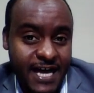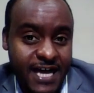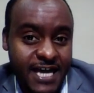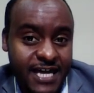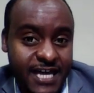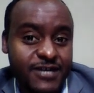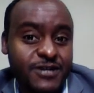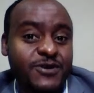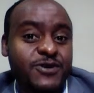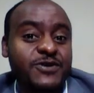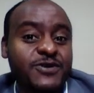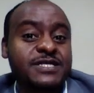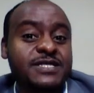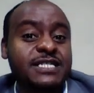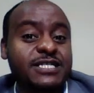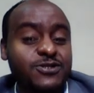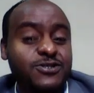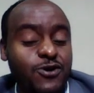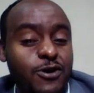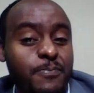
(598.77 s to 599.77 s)

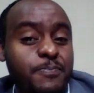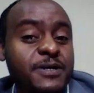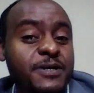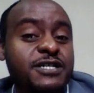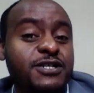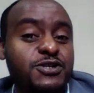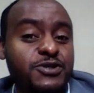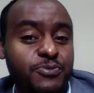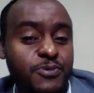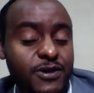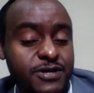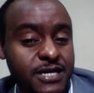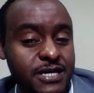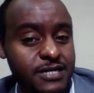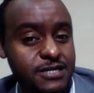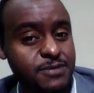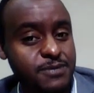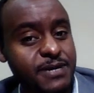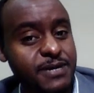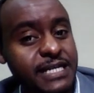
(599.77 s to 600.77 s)
this open response
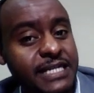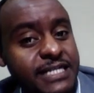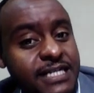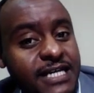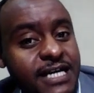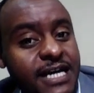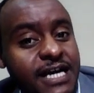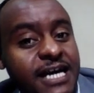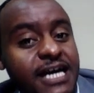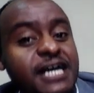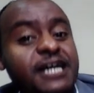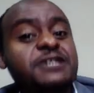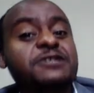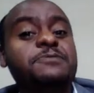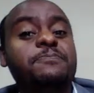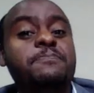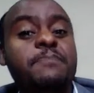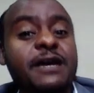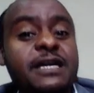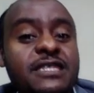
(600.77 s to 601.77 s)
assessment
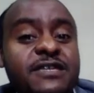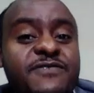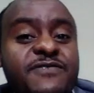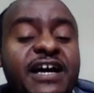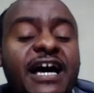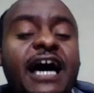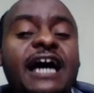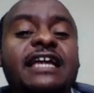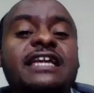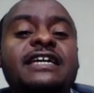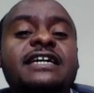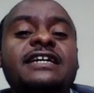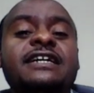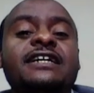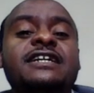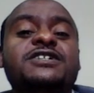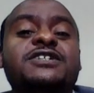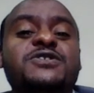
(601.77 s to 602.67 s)
specifically